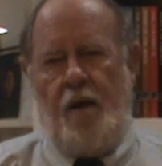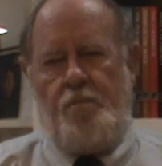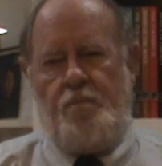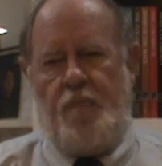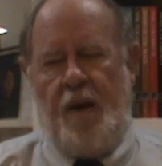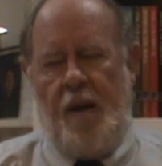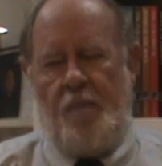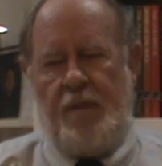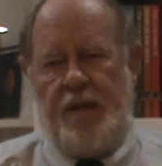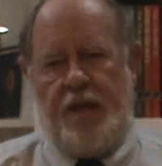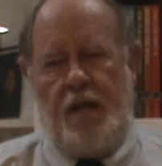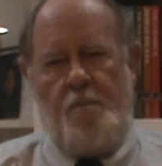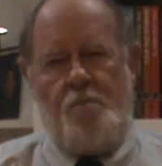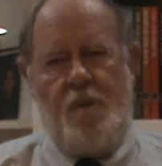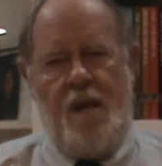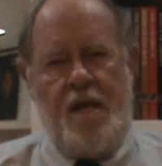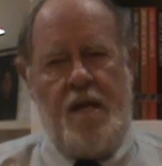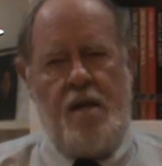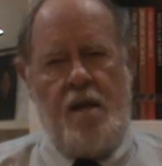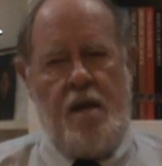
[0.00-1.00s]
public
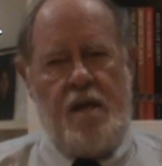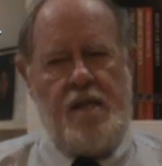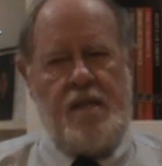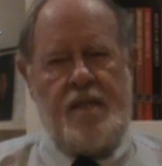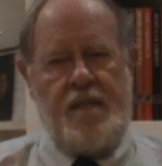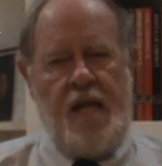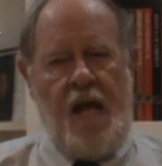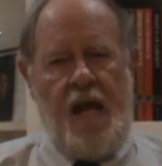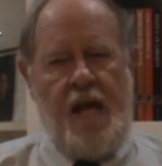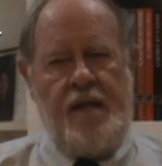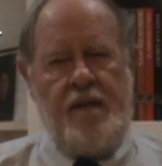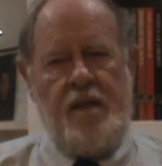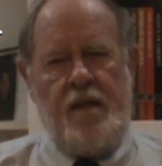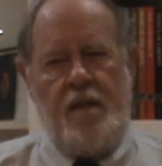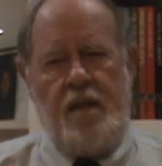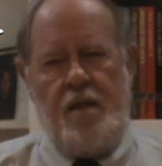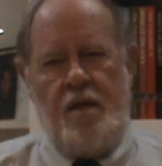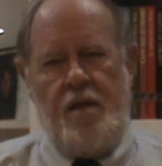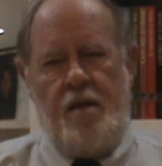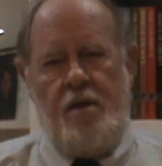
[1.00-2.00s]
opinion on his side
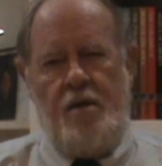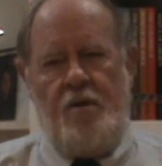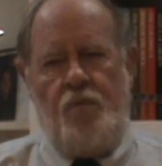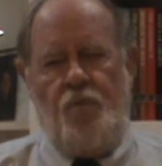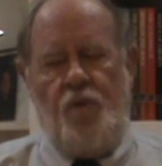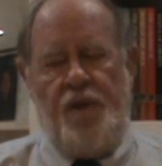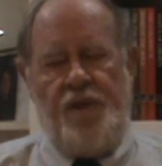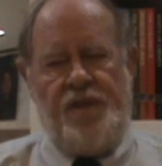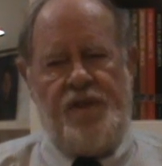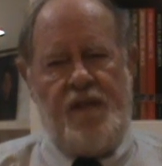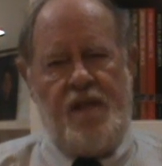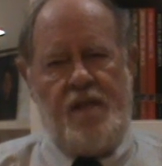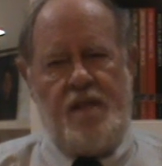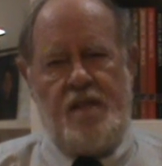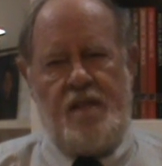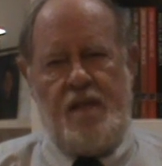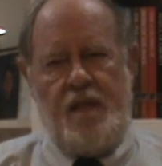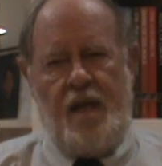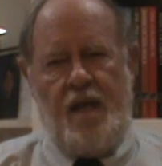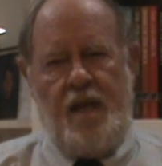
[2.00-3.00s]
with this
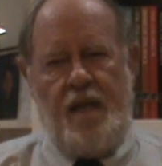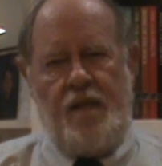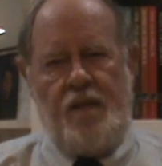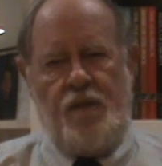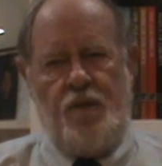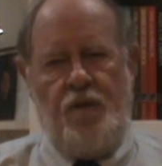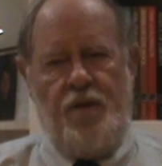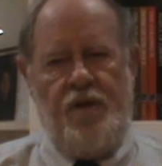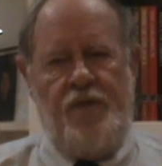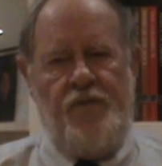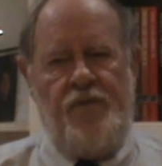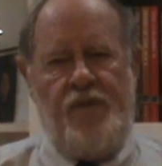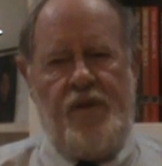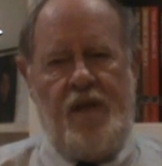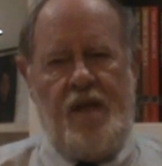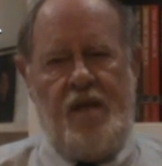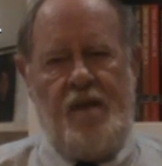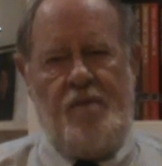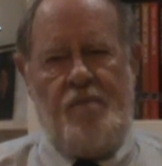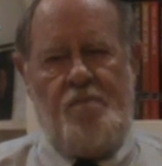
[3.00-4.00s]
sort
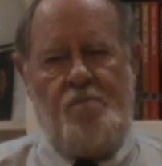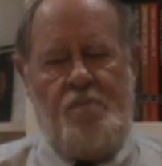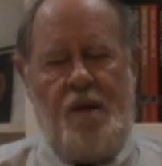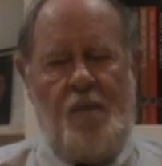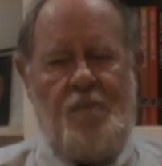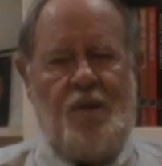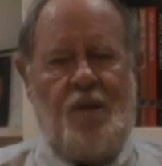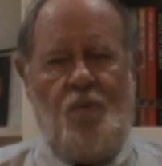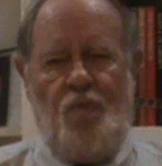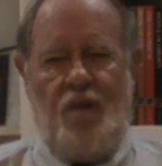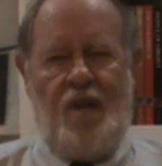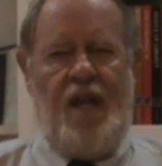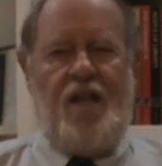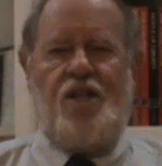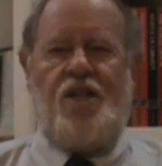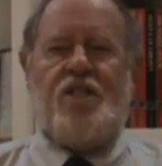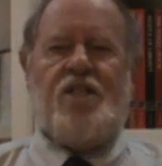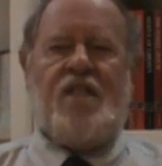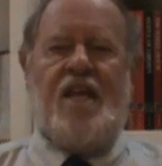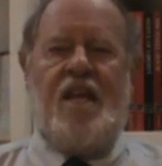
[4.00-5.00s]
of public
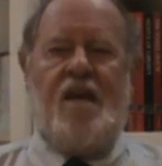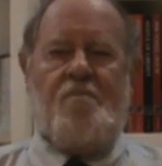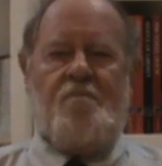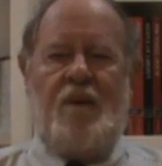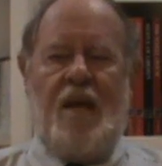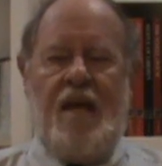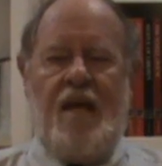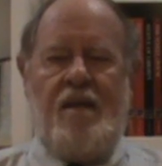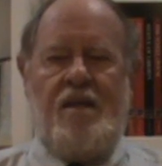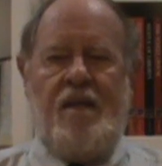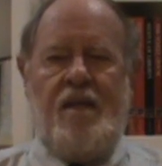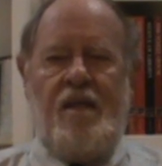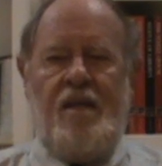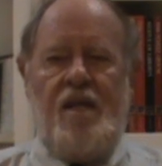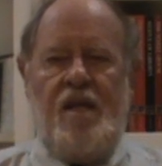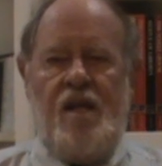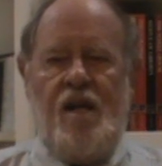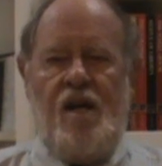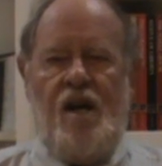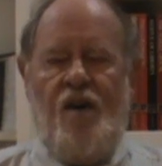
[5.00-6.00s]
relations campaign
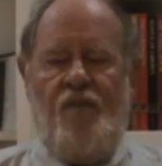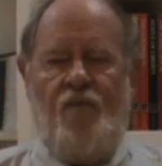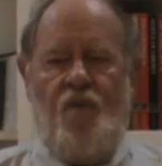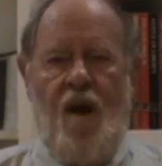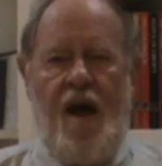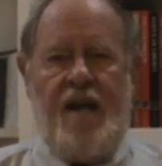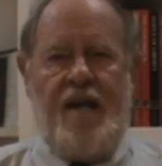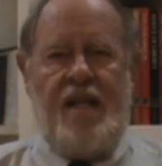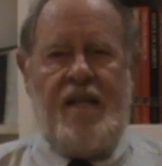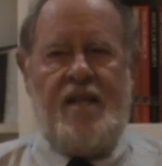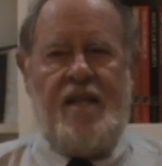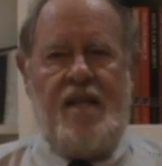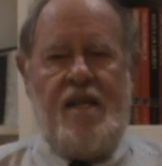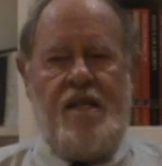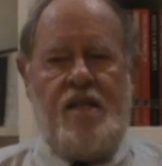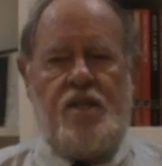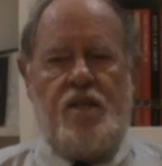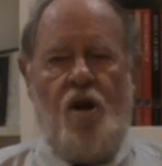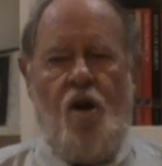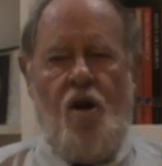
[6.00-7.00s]
of writing
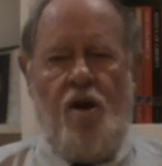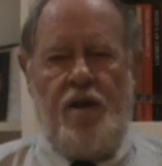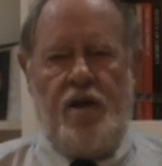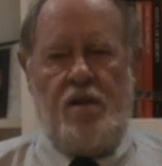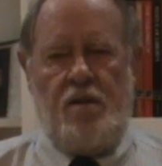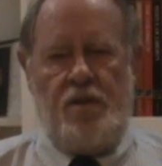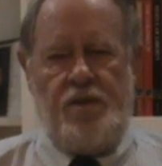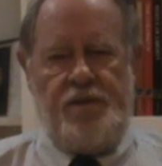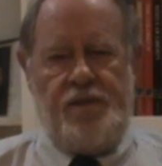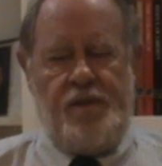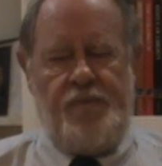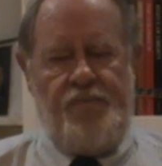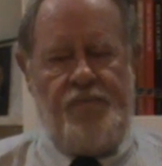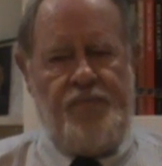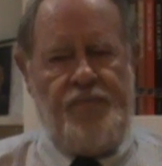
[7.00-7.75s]
these articles.